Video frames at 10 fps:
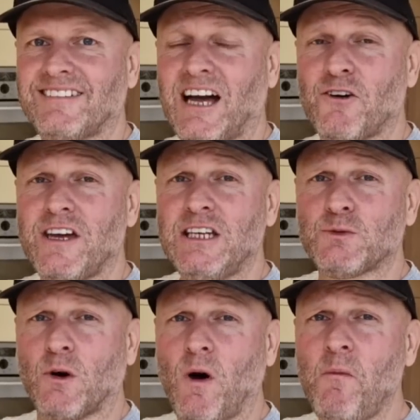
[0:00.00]
Now
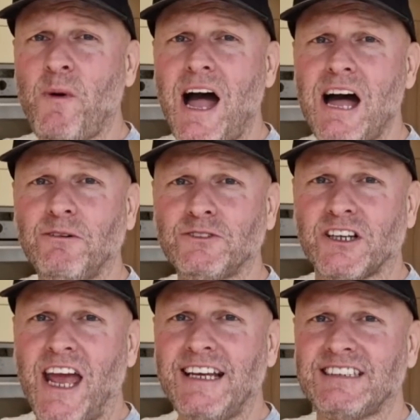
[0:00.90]
these were
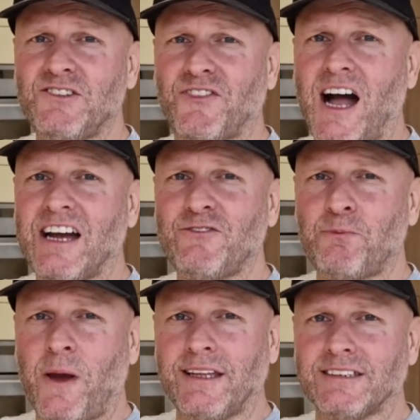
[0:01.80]

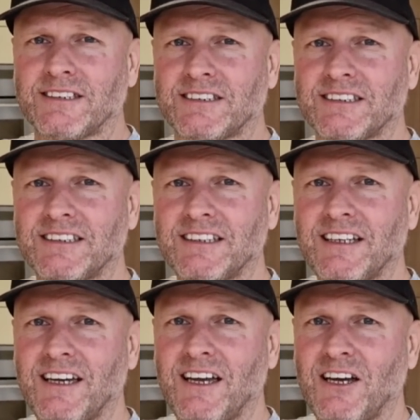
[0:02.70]
£1.85.
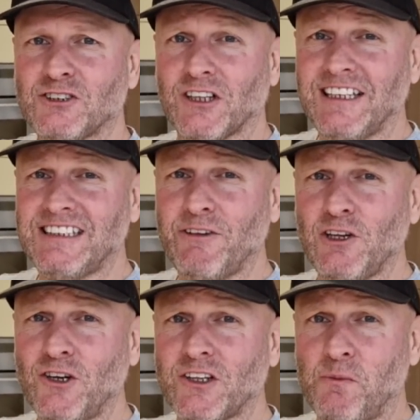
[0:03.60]
So let's have a
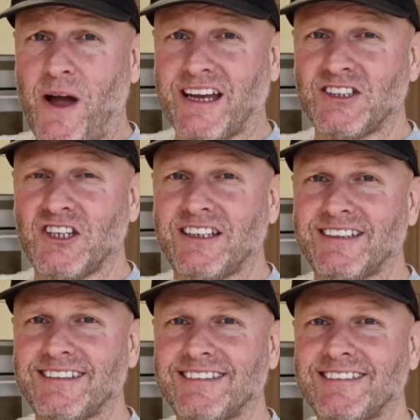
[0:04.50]
look at the packaging.